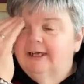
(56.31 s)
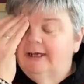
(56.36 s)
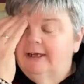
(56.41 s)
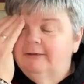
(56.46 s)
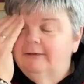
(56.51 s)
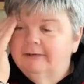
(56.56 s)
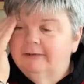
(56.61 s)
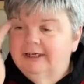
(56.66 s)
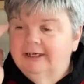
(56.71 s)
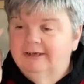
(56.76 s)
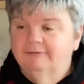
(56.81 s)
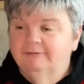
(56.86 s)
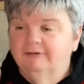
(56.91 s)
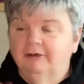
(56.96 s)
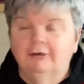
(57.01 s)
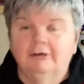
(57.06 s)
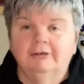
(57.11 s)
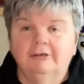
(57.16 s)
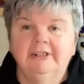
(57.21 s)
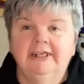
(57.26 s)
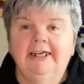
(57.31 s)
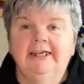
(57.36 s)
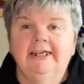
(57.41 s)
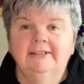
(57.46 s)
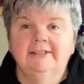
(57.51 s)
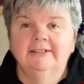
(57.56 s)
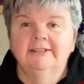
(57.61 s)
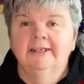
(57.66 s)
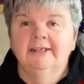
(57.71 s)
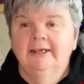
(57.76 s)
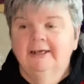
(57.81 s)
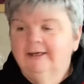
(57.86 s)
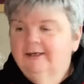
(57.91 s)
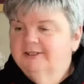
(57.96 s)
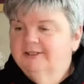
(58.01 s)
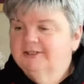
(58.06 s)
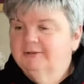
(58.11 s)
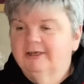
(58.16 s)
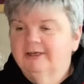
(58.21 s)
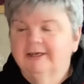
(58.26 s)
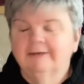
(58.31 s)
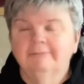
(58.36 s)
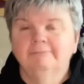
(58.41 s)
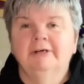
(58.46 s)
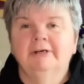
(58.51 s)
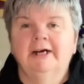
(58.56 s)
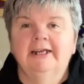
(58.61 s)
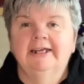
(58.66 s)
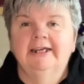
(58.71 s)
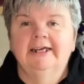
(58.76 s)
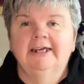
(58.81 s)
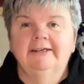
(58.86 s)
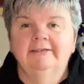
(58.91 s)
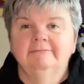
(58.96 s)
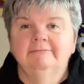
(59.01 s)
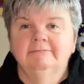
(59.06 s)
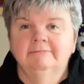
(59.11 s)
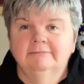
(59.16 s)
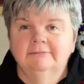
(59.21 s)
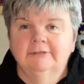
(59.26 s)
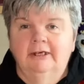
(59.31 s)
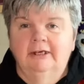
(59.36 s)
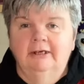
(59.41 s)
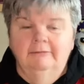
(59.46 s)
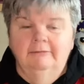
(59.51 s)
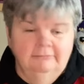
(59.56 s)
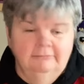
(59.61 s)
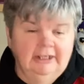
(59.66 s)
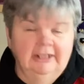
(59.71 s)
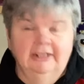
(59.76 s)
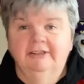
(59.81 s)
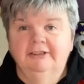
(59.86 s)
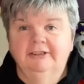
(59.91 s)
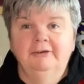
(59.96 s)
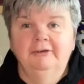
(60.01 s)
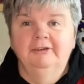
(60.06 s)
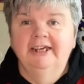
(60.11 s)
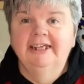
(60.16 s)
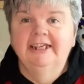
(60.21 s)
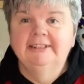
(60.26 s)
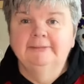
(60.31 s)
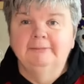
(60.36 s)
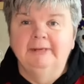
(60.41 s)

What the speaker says: I have the whole year's, so I can plan it. I can do this